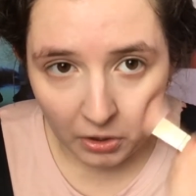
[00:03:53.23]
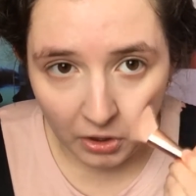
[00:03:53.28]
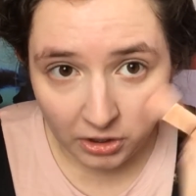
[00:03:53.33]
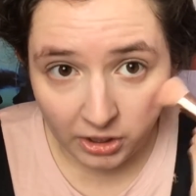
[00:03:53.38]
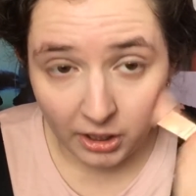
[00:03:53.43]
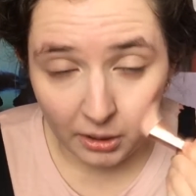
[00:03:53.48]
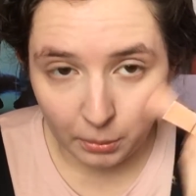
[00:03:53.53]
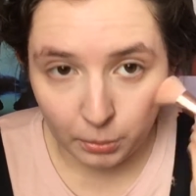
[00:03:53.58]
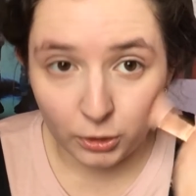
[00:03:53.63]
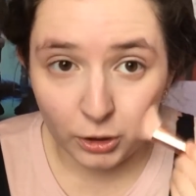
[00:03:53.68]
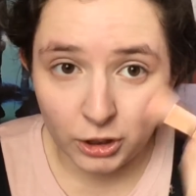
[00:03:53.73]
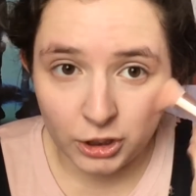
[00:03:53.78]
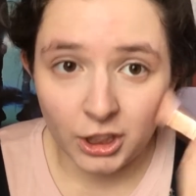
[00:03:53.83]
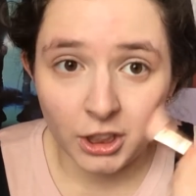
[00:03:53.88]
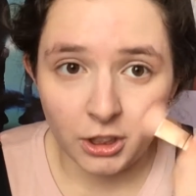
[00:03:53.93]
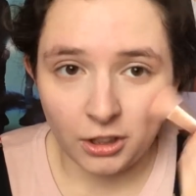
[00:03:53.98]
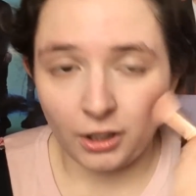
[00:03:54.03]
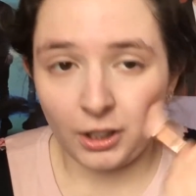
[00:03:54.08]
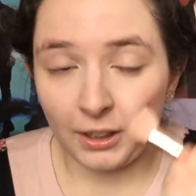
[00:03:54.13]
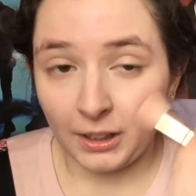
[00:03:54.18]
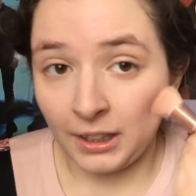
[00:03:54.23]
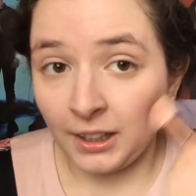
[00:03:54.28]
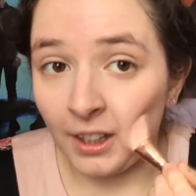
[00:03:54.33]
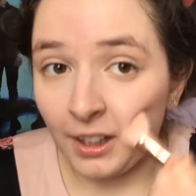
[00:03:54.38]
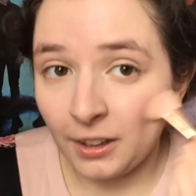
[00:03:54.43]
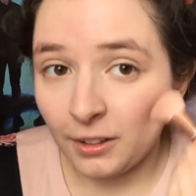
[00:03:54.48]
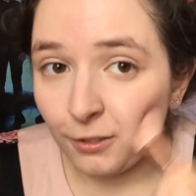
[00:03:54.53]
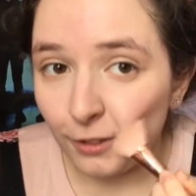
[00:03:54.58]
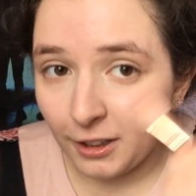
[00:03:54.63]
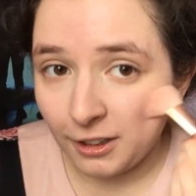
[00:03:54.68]
cheek brush that just
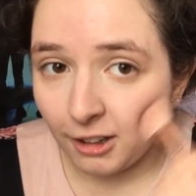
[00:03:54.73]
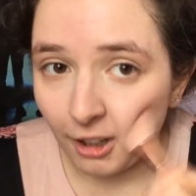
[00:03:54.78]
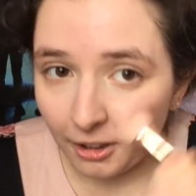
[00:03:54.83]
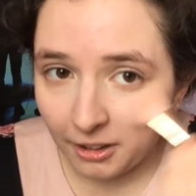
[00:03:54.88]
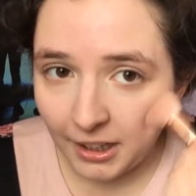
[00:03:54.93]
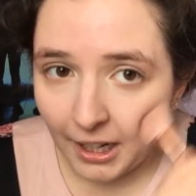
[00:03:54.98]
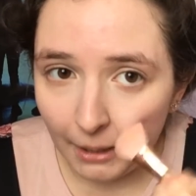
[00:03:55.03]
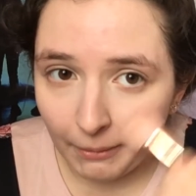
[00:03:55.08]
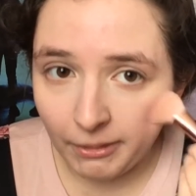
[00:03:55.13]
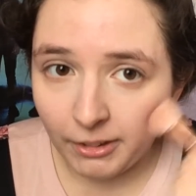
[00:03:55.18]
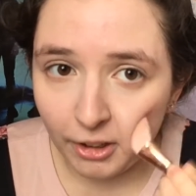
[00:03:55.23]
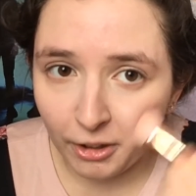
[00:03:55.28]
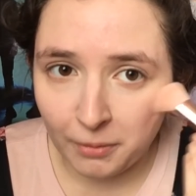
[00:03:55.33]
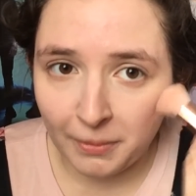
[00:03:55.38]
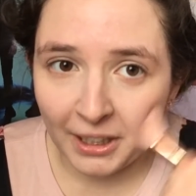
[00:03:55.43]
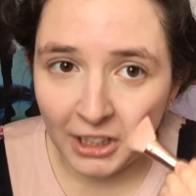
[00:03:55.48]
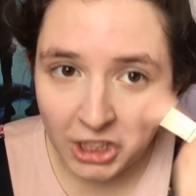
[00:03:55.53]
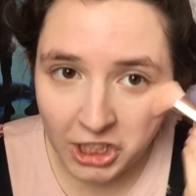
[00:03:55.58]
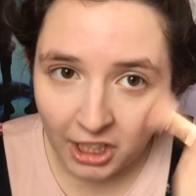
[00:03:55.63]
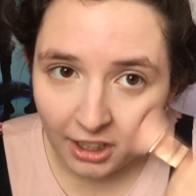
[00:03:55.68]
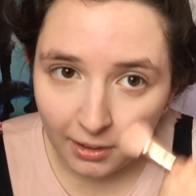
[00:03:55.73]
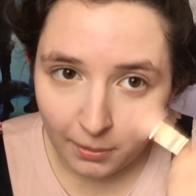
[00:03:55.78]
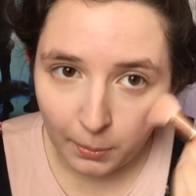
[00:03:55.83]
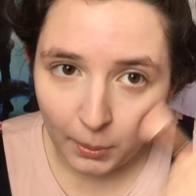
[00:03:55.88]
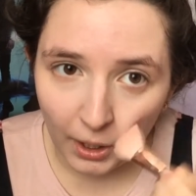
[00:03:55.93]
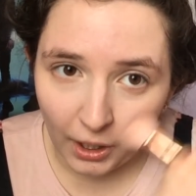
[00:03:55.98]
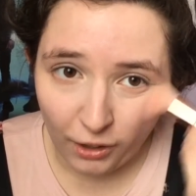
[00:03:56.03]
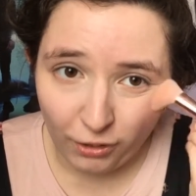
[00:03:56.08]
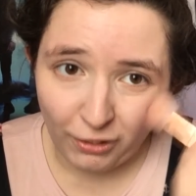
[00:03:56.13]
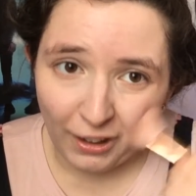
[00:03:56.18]
fits on the apples of my cheeks
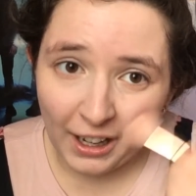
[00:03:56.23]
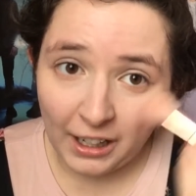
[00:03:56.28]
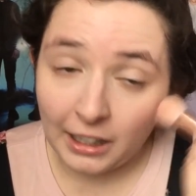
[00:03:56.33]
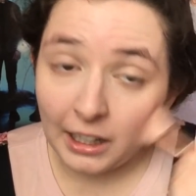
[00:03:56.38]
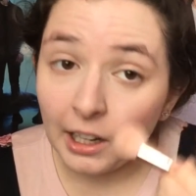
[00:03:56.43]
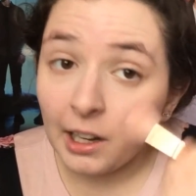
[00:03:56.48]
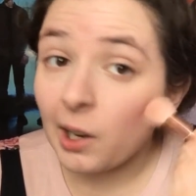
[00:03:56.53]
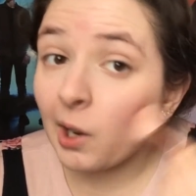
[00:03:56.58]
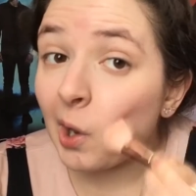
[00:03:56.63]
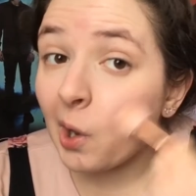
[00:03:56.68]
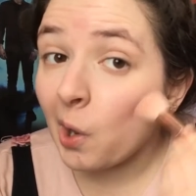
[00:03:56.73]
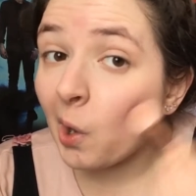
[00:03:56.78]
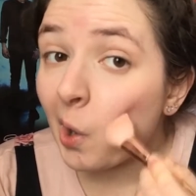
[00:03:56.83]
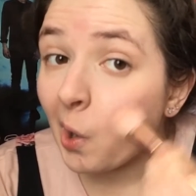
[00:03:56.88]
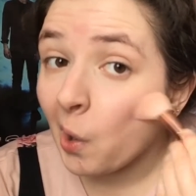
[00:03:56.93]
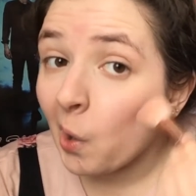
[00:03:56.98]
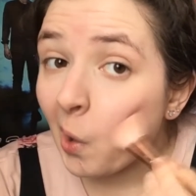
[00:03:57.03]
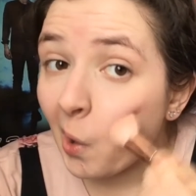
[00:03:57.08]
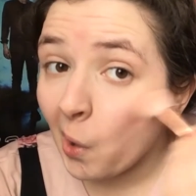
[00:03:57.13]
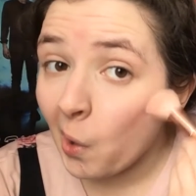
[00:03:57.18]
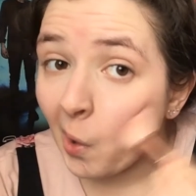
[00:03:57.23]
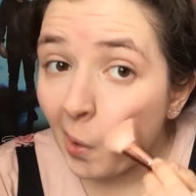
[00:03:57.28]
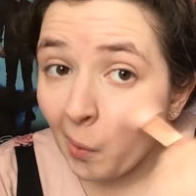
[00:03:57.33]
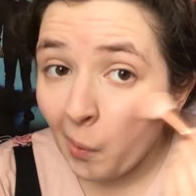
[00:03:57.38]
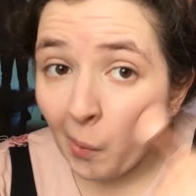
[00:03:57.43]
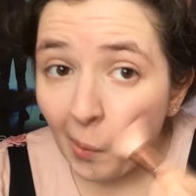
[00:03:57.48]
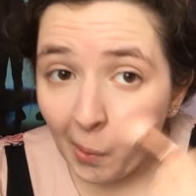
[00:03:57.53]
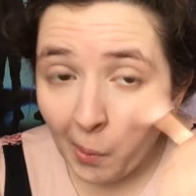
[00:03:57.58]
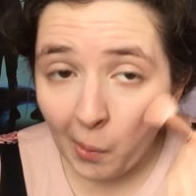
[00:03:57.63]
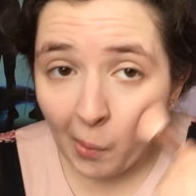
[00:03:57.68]
perfectly.
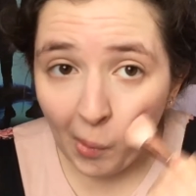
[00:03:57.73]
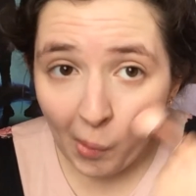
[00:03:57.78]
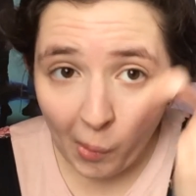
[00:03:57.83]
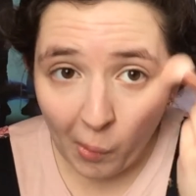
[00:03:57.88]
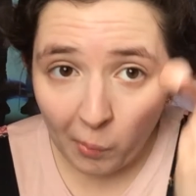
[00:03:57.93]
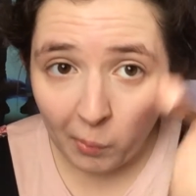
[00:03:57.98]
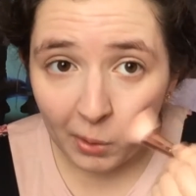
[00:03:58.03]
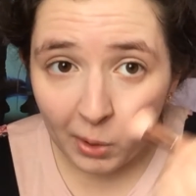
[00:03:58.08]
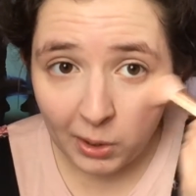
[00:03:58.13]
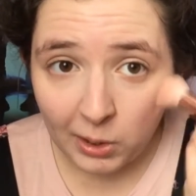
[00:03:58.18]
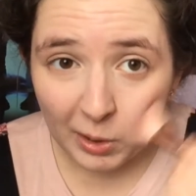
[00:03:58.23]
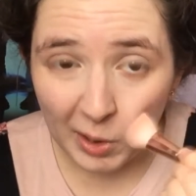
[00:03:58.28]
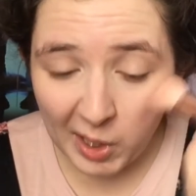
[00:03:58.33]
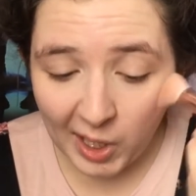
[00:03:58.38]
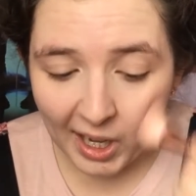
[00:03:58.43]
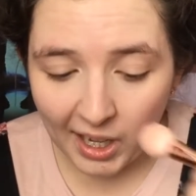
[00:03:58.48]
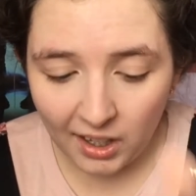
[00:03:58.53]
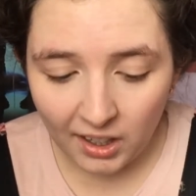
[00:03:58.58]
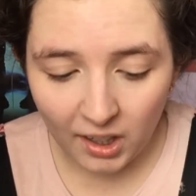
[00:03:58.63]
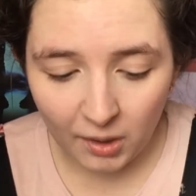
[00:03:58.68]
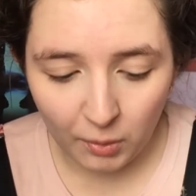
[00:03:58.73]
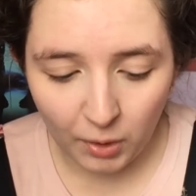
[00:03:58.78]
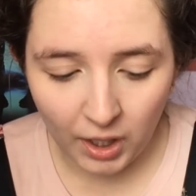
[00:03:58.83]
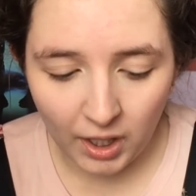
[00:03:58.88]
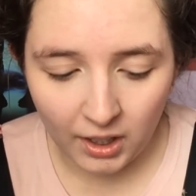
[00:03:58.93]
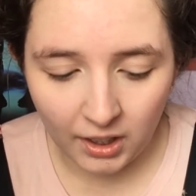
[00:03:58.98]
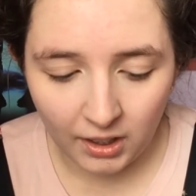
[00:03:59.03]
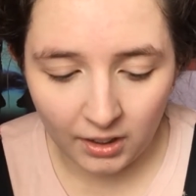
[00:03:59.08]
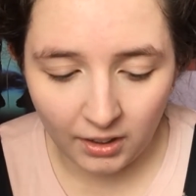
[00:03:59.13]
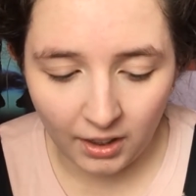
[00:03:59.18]
I'm just lightly
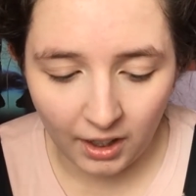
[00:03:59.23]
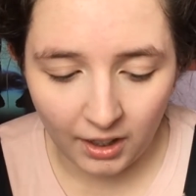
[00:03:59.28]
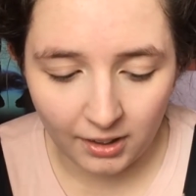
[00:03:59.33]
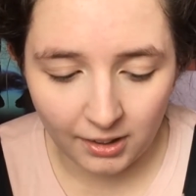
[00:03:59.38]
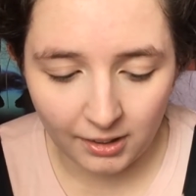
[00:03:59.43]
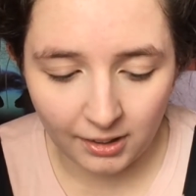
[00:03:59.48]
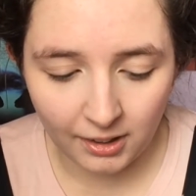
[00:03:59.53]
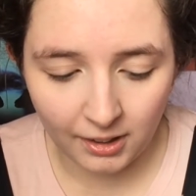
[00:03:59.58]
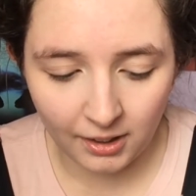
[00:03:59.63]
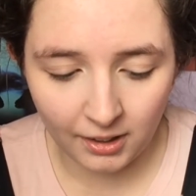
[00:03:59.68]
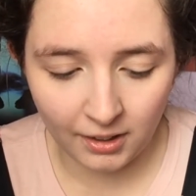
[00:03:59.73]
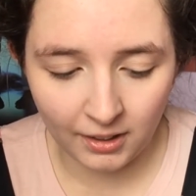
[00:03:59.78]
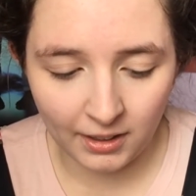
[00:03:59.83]
working this